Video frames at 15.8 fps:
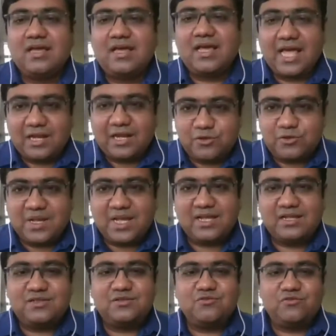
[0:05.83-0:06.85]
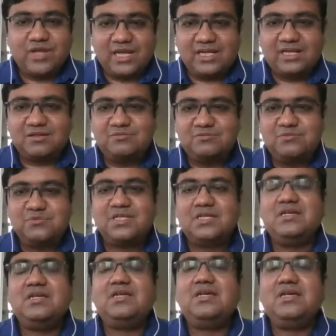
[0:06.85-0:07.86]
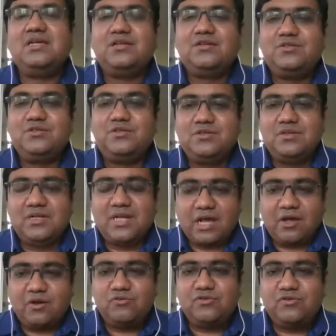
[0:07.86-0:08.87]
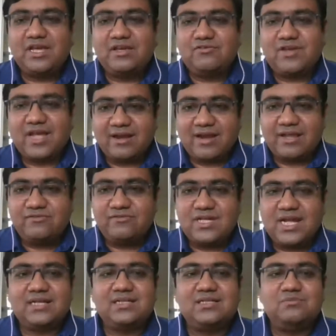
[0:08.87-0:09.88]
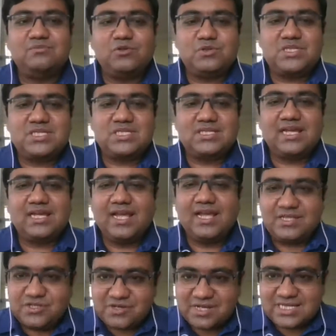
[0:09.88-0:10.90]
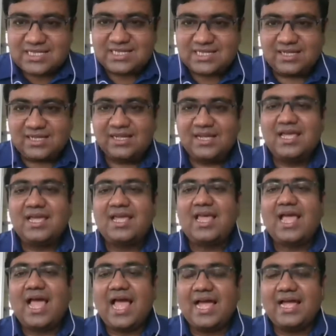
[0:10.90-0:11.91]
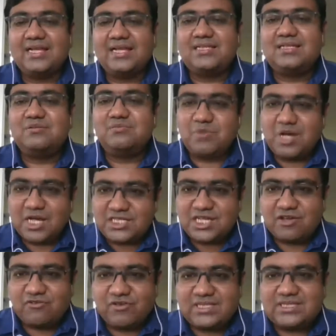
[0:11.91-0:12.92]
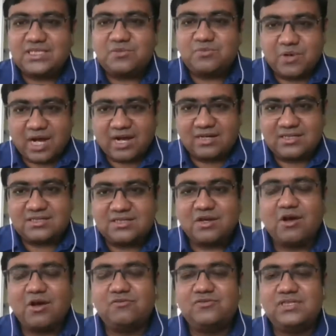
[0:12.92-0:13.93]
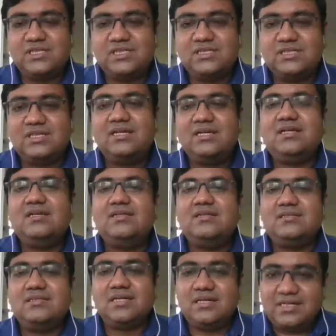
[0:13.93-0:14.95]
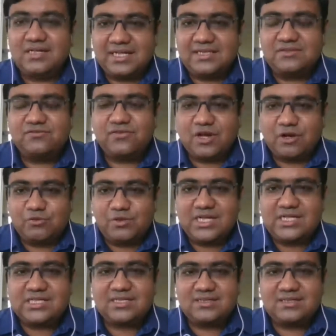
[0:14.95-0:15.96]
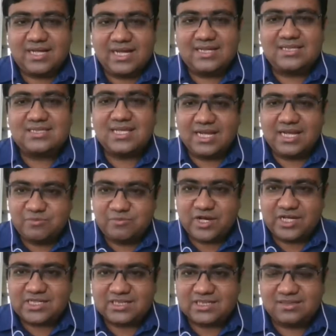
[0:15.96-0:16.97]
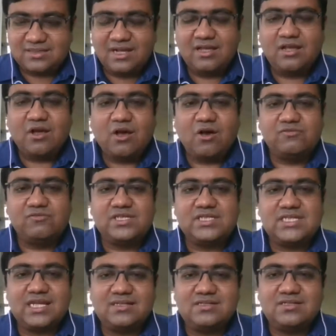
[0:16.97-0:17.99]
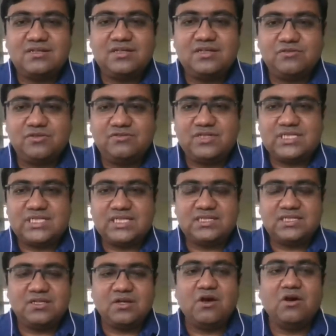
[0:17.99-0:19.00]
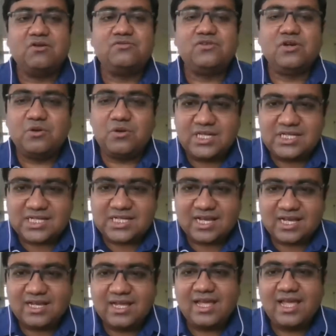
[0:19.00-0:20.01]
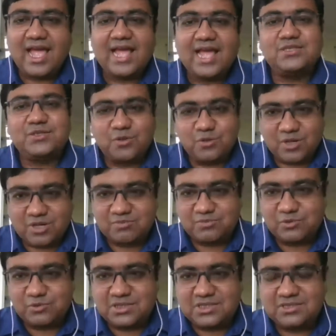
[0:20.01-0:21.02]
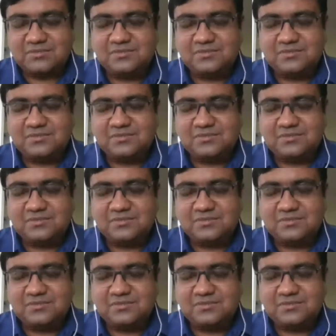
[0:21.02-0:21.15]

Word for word: Hello and welcome. Now we have arrived at the most interesting and much awaited part of the 13th Foundation Day celebration of the Central University of Odisha at Koraput.